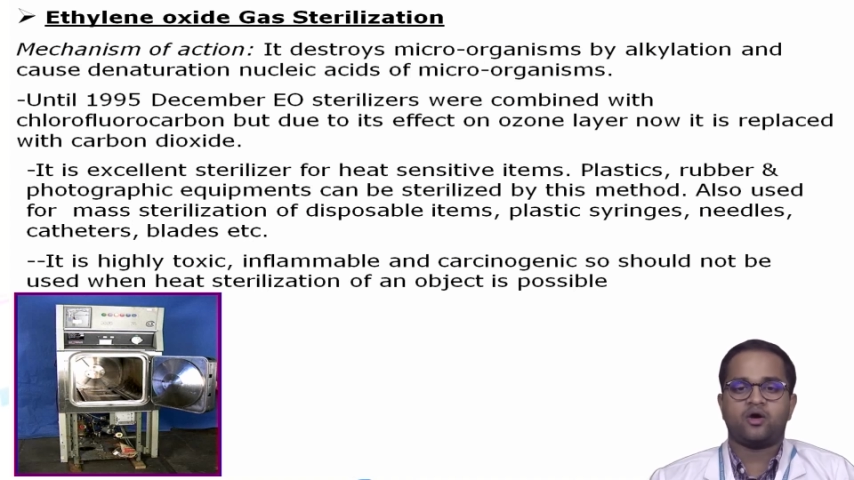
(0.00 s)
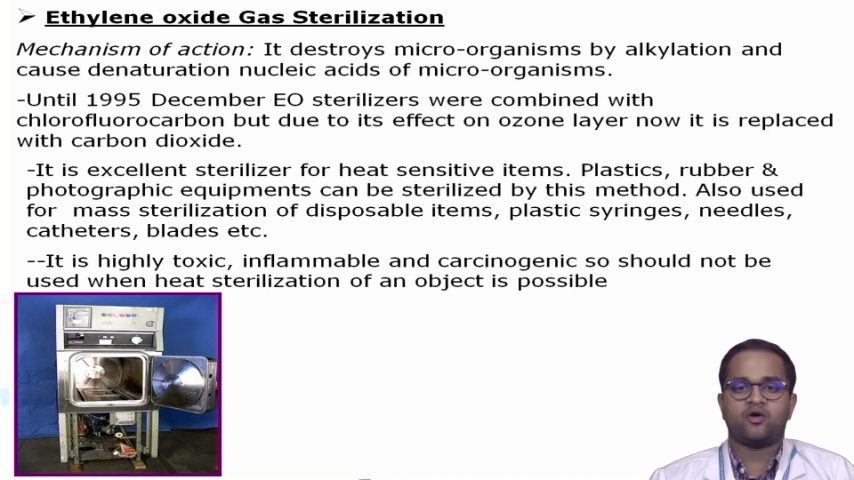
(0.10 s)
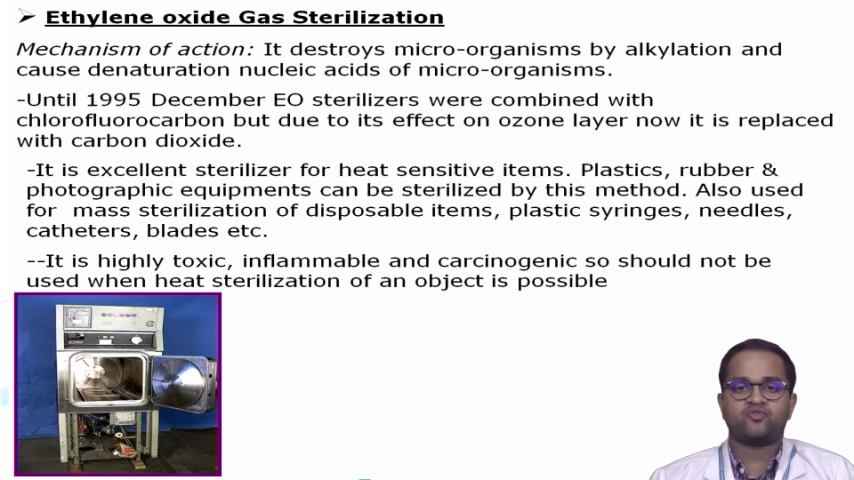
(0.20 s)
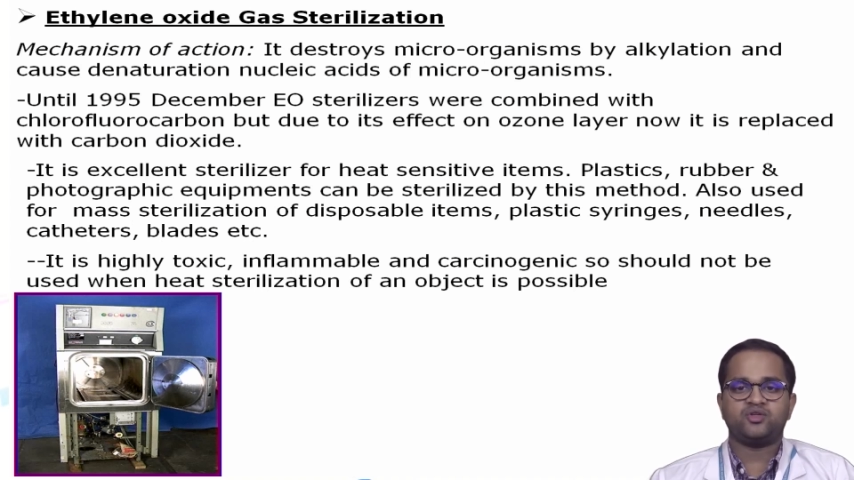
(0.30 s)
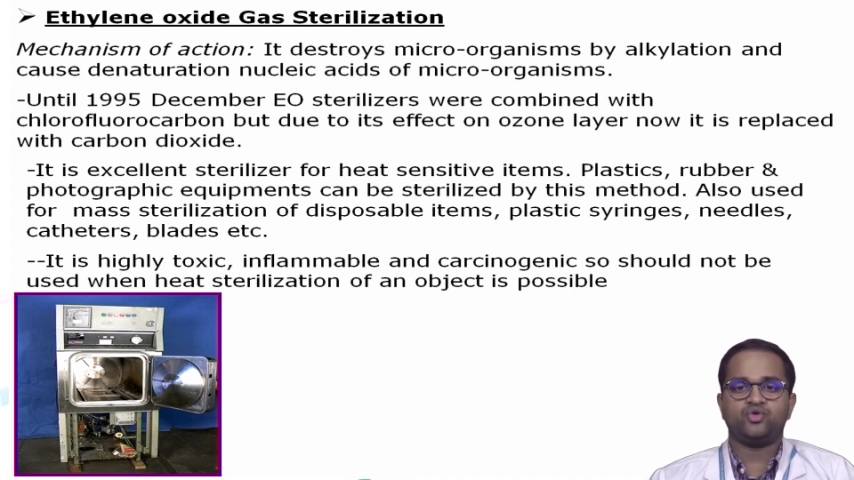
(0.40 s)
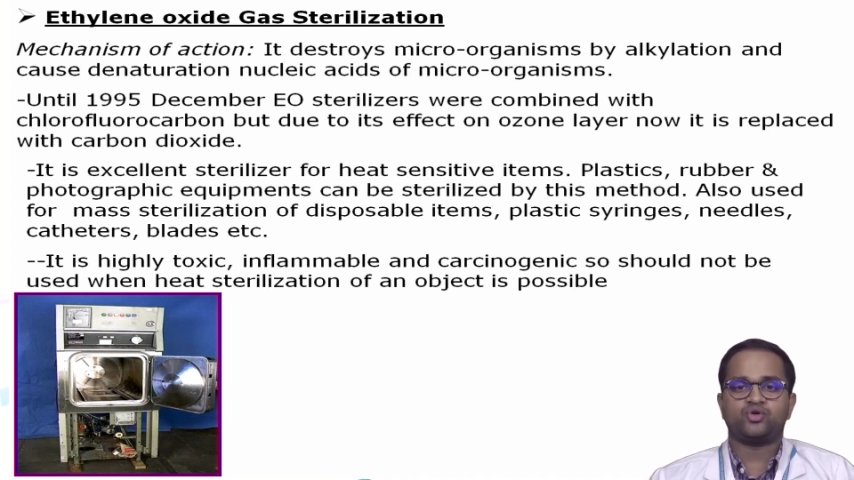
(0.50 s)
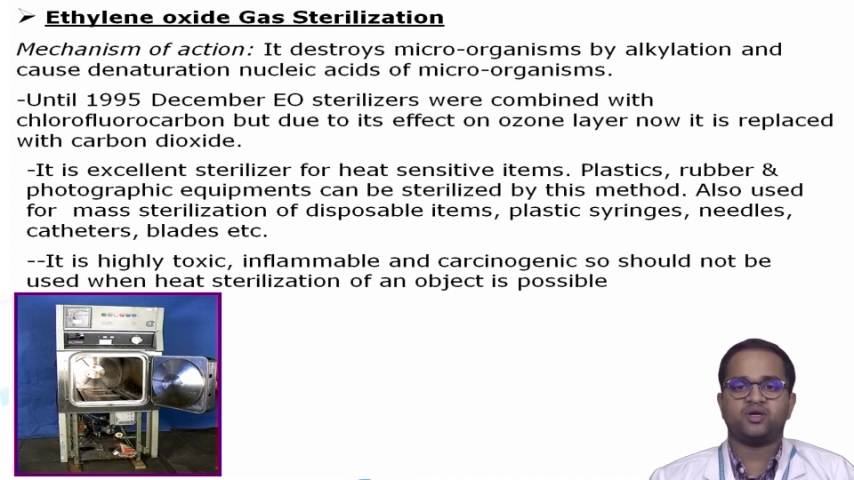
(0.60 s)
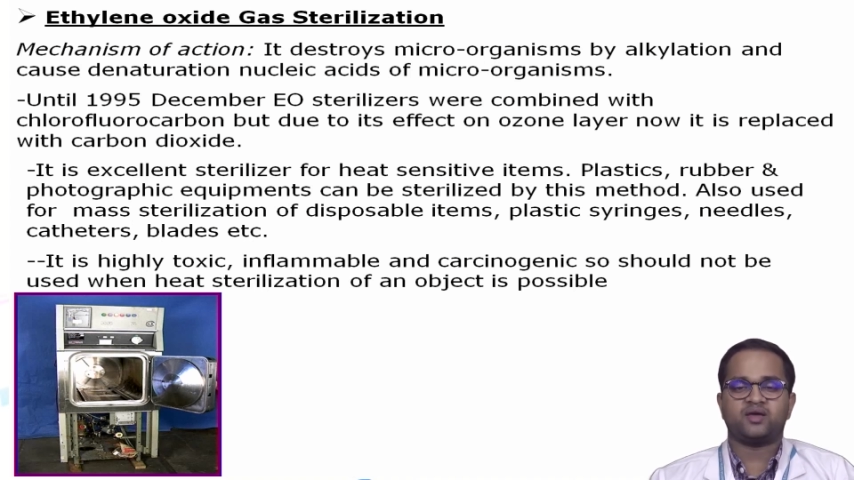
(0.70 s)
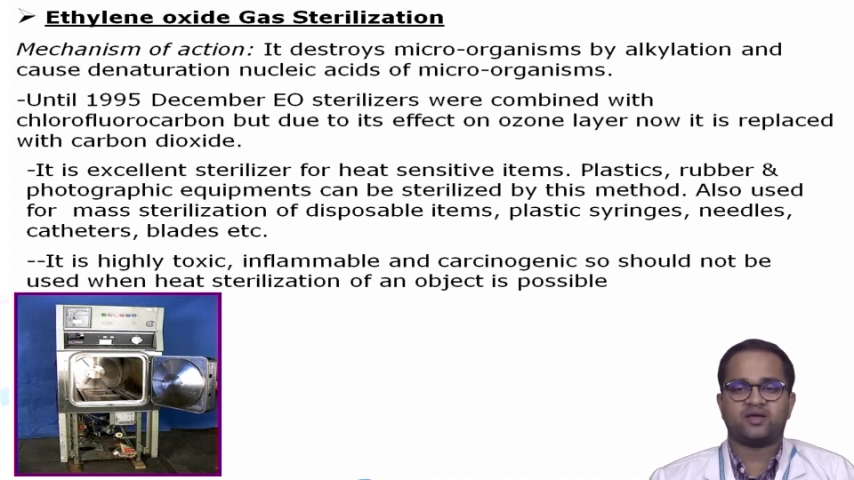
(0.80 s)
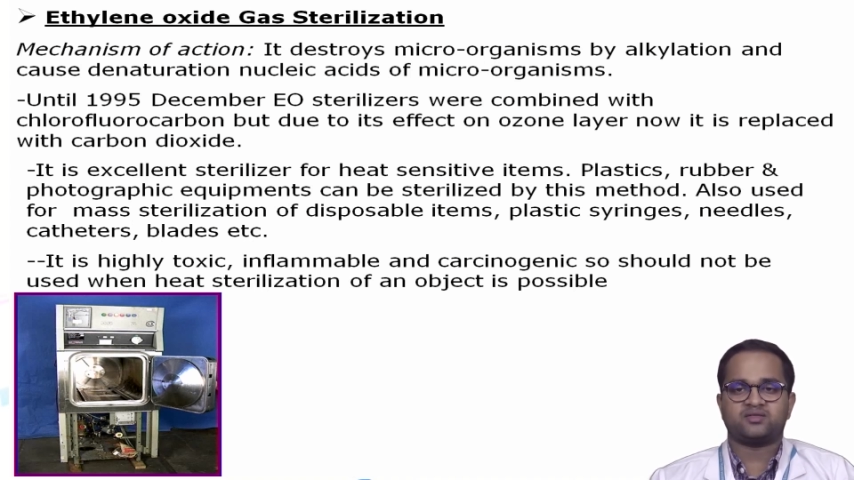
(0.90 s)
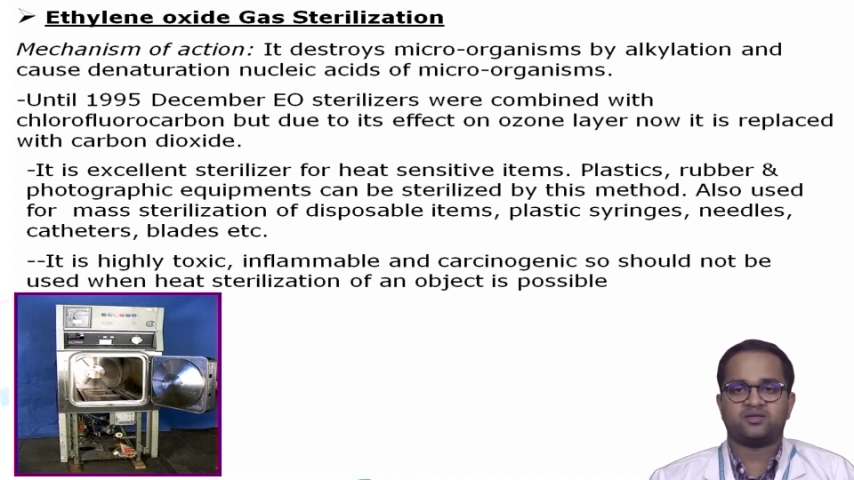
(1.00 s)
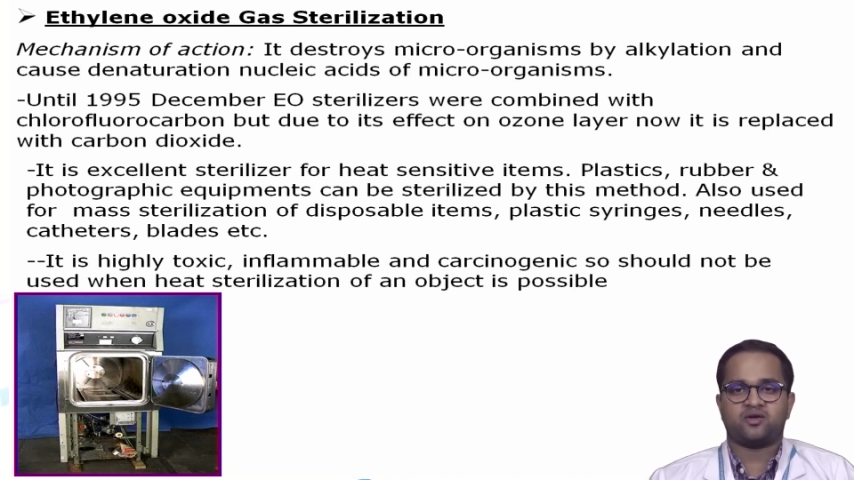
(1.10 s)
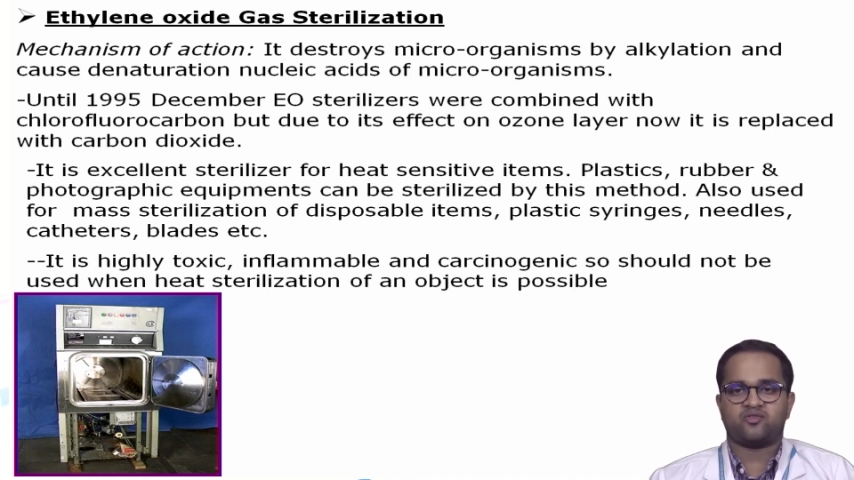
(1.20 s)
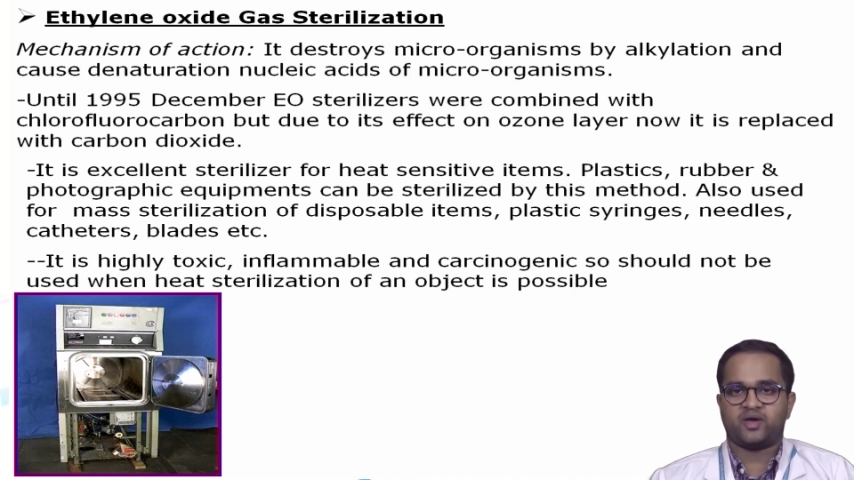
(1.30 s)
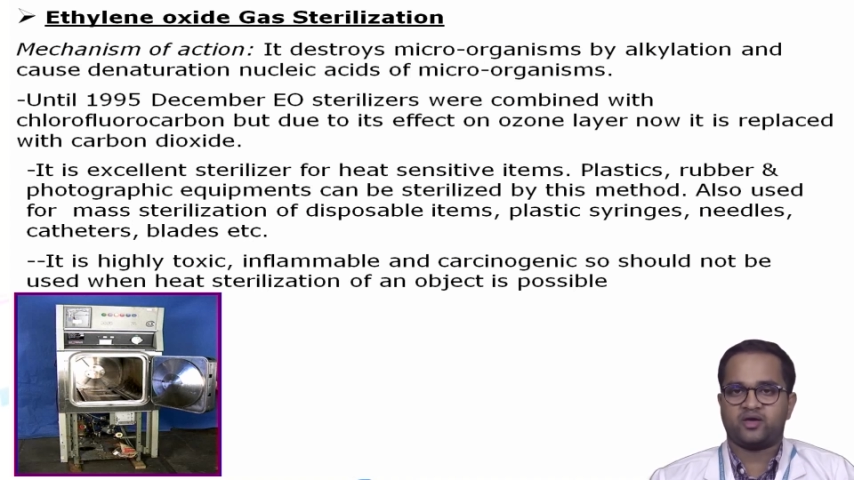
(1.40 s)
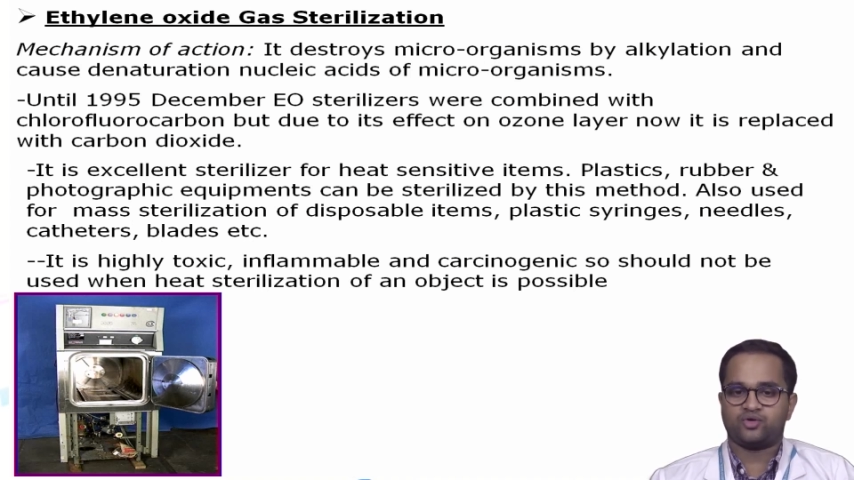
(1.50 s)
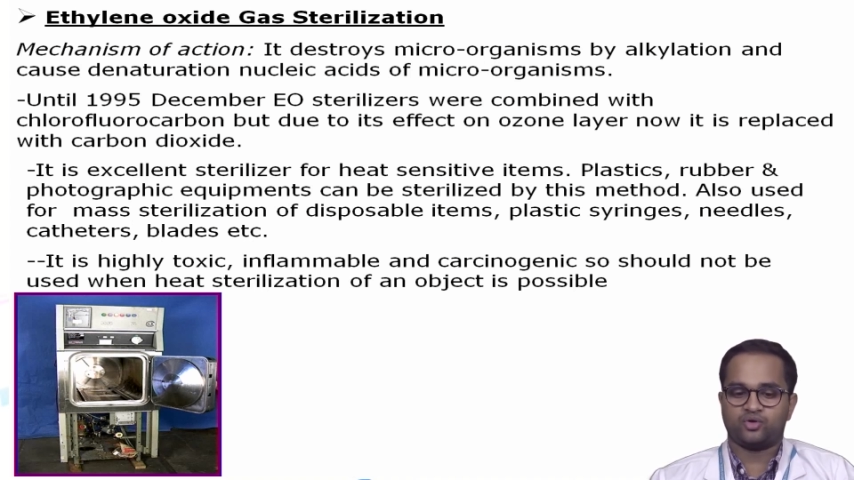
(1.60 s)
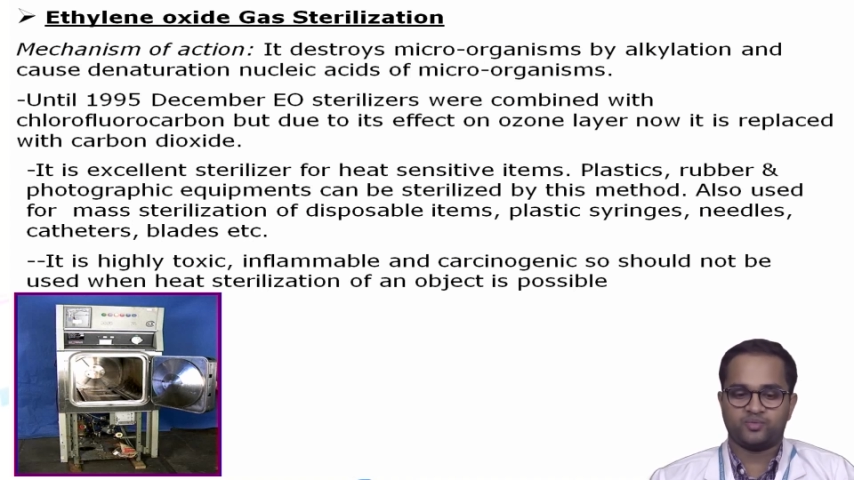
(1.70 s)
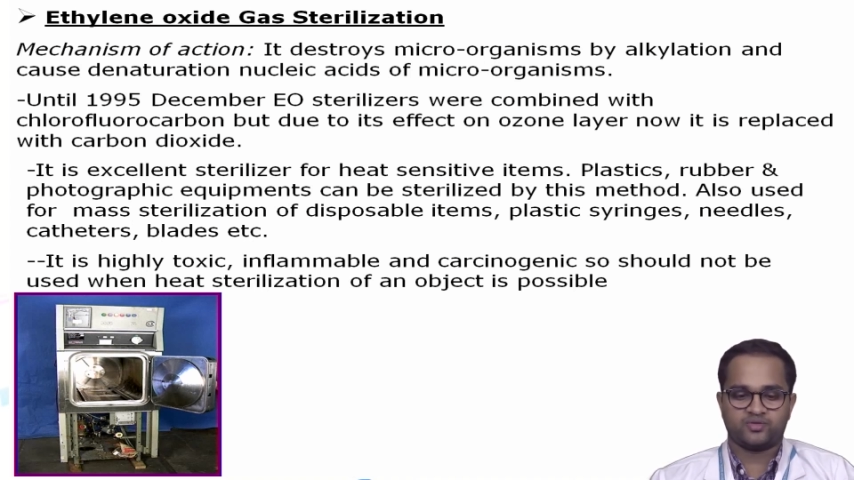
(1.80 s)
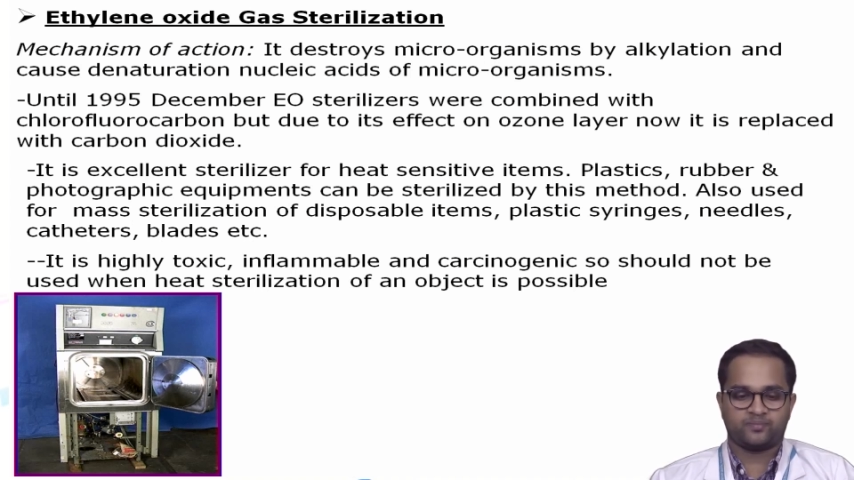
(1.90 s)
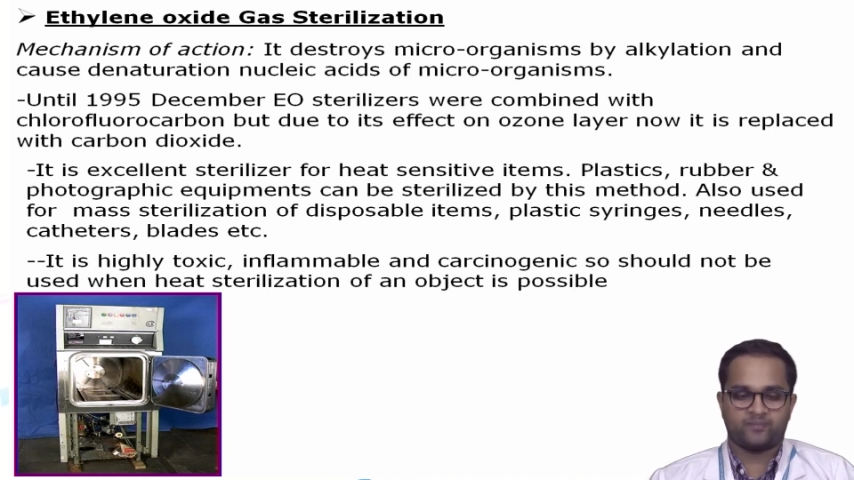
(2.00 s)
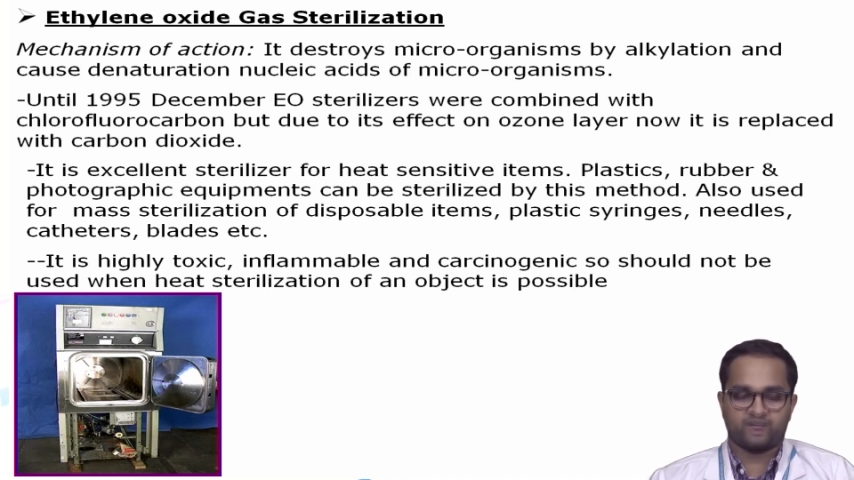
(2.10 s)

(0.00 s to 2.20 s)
of the nucleic acid of microbes.